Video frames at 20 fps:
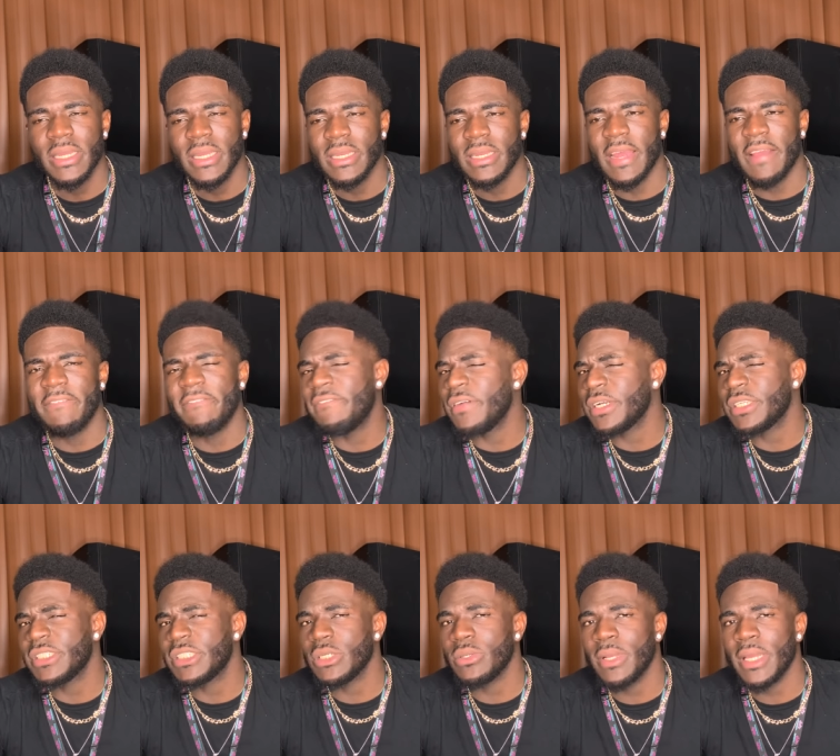that
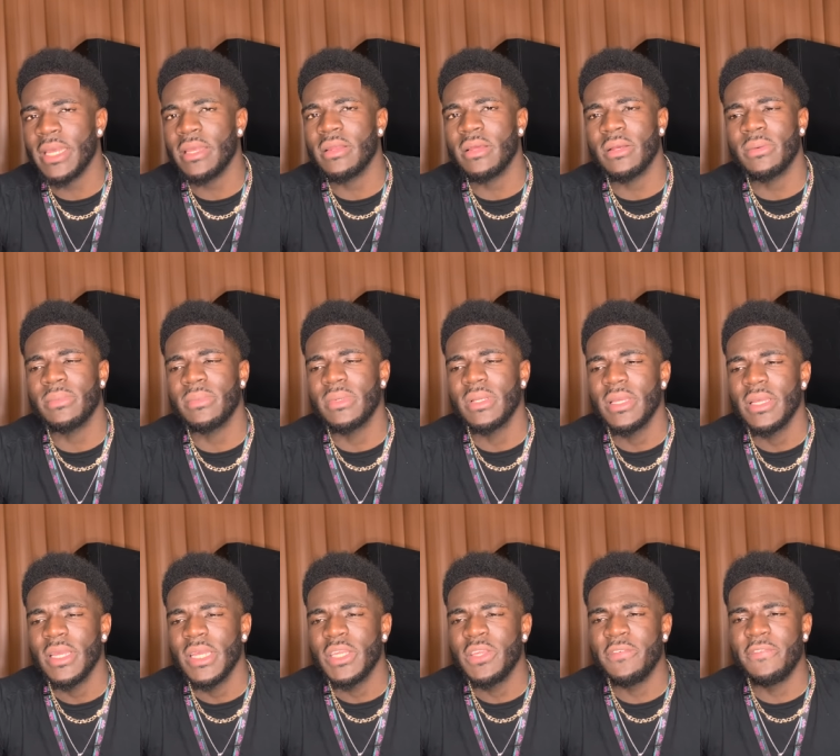fucked your head up.
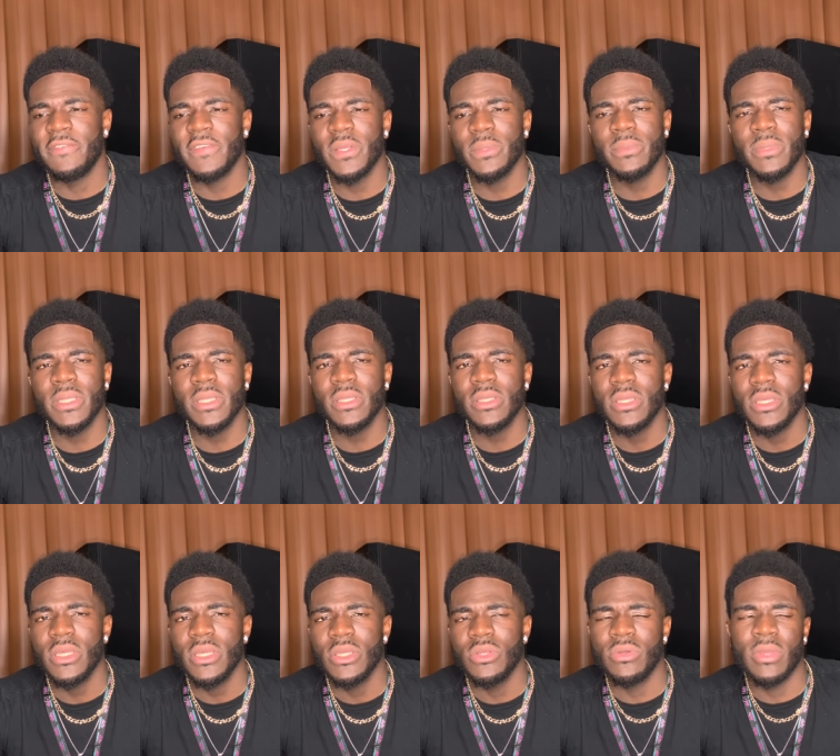You feel me?
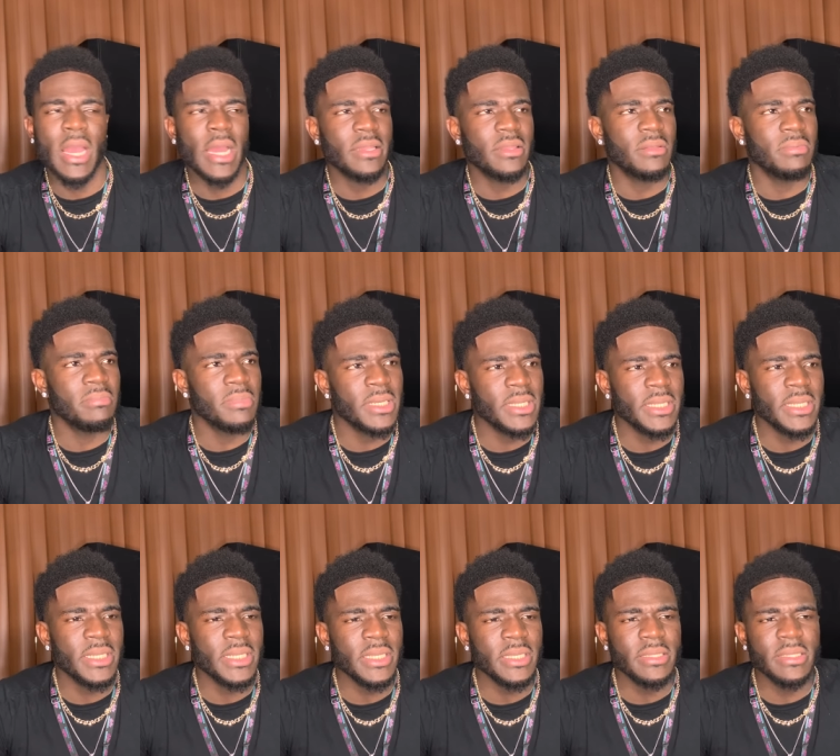You got the
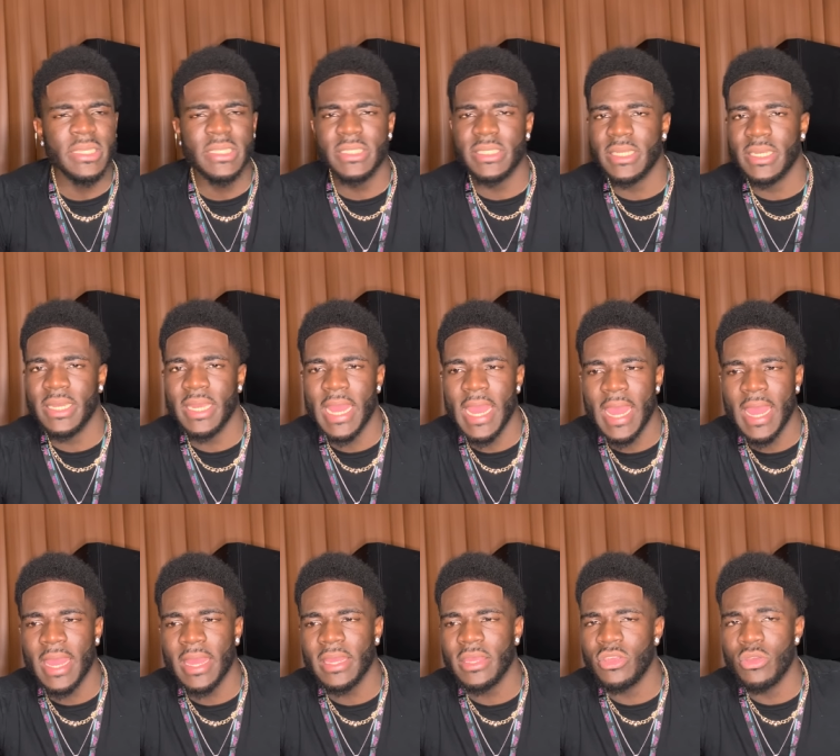money, this and
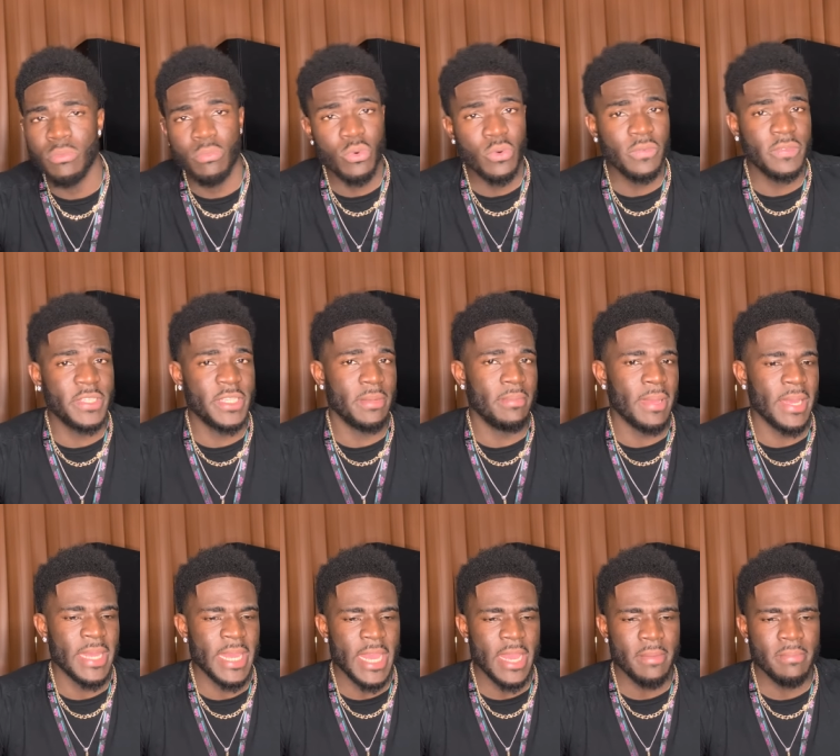that. You moved to
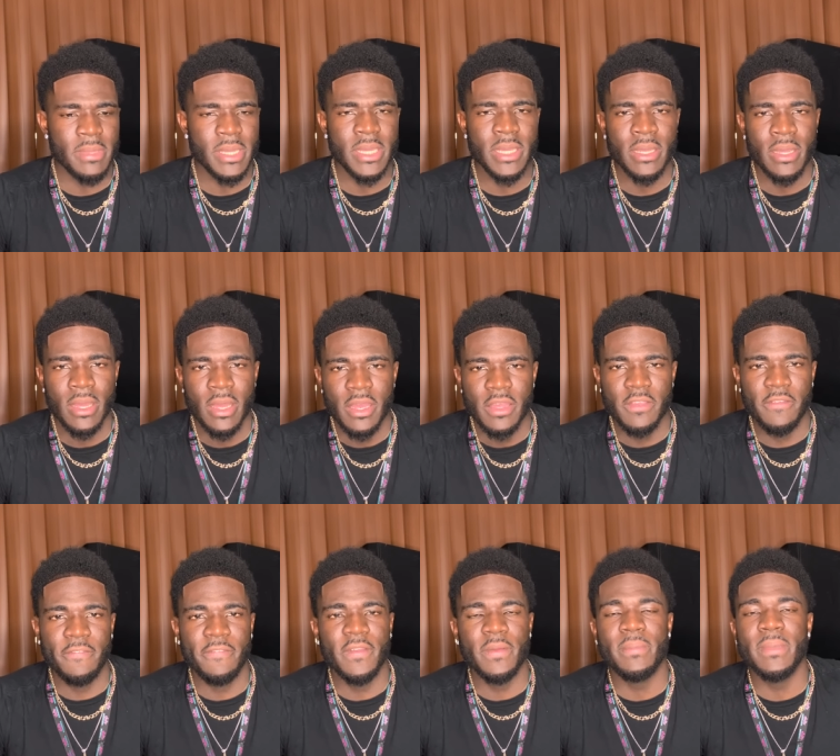Miami. You
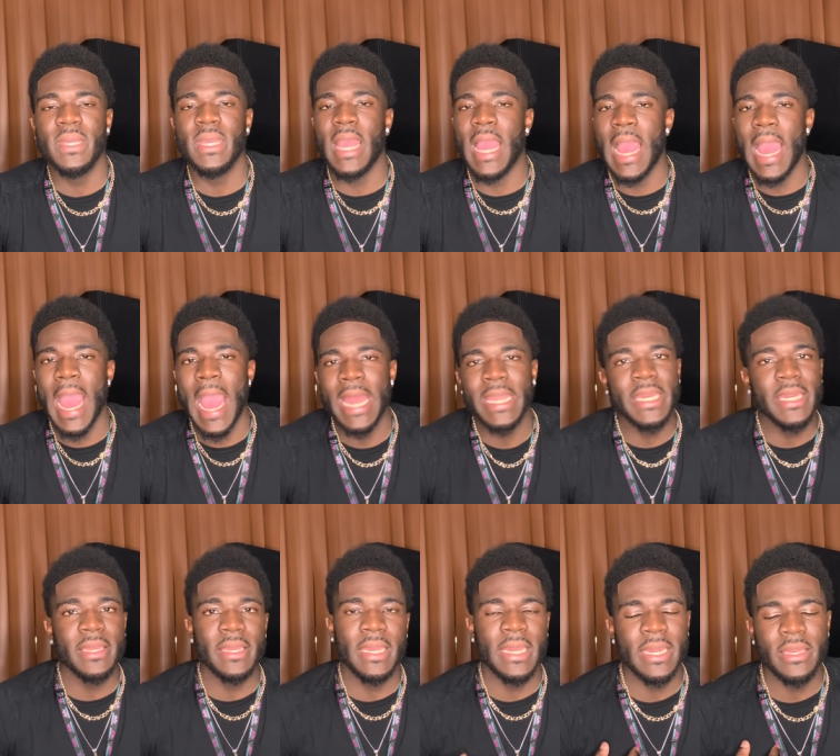feel me? I
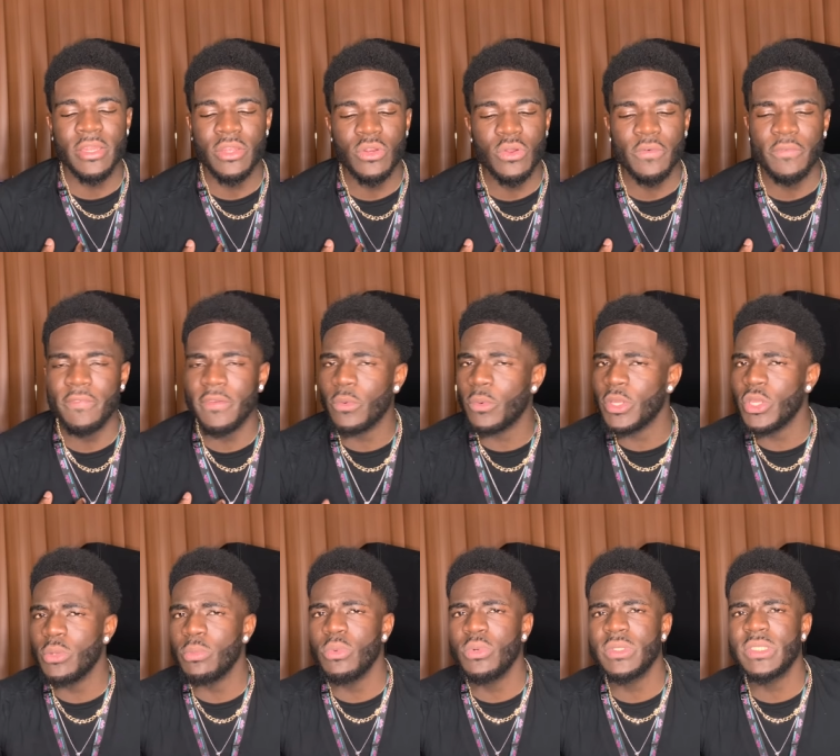didn't, and you know, when you
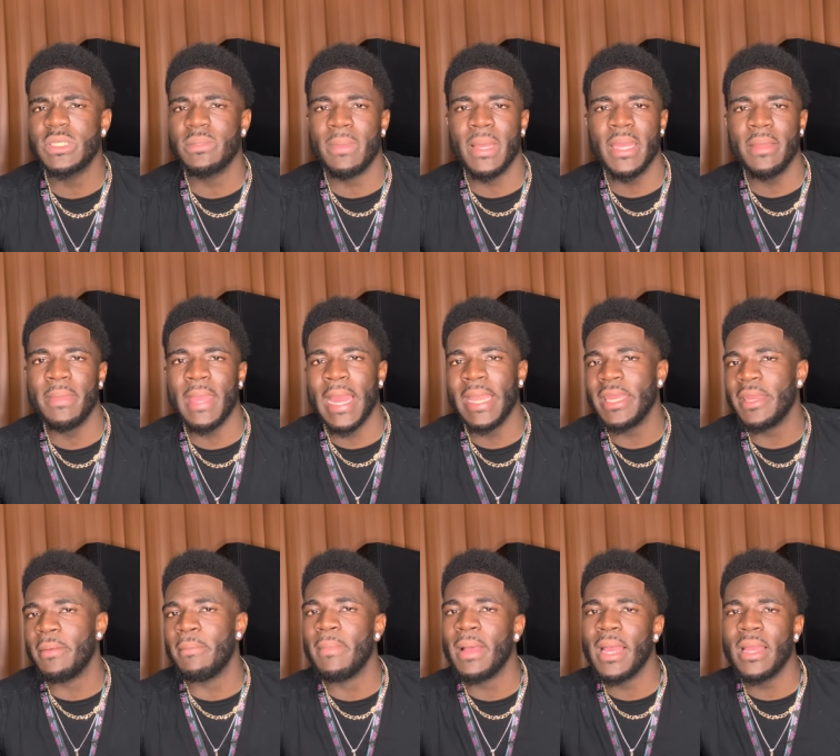moved to Miami, I
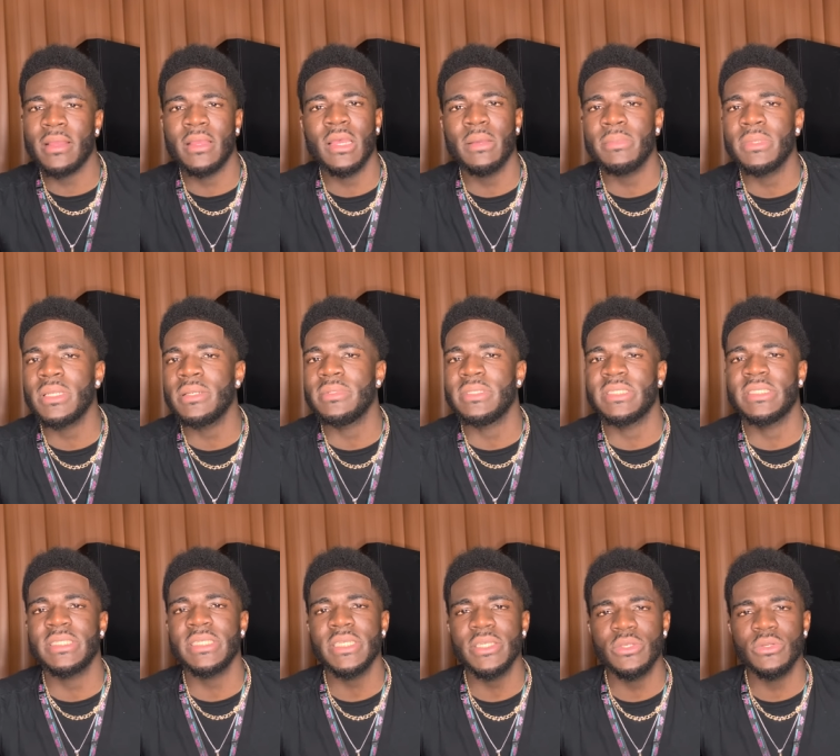didn't mind coming up to
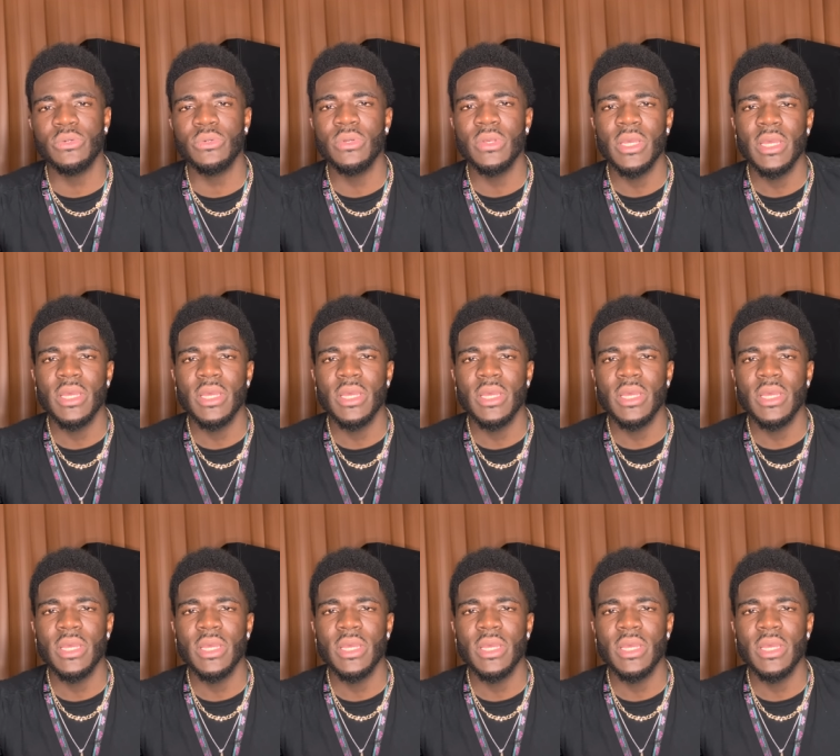see you,